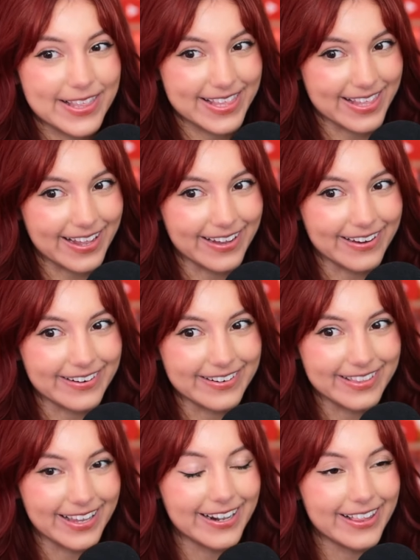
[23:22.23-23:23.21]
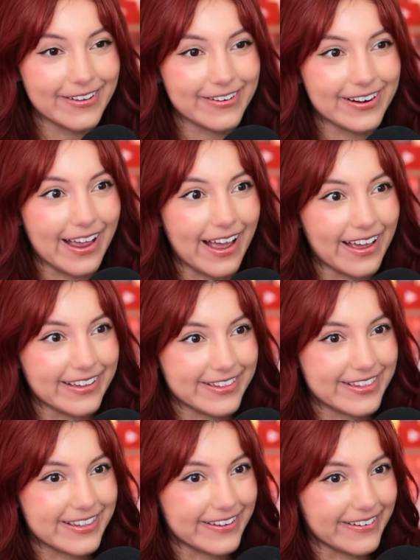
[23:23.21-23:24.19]
slayer, let alone a
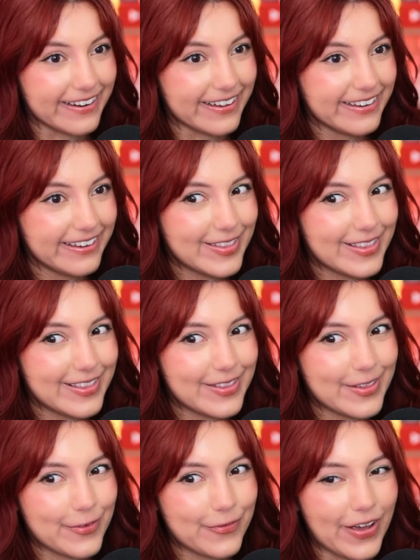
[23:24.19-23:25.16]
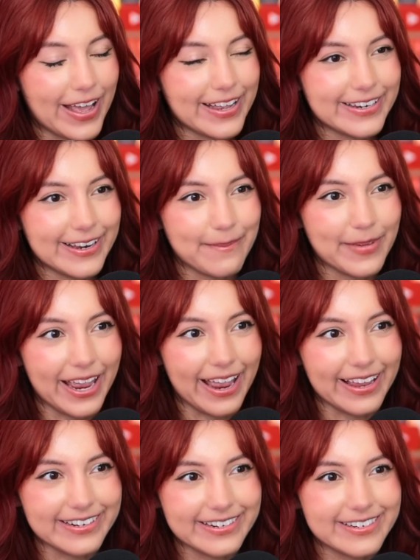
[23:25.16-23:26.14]
Hashira, to find a
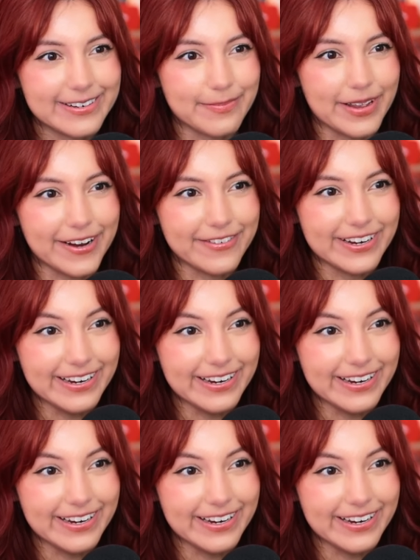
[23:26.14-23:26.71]
man to marry?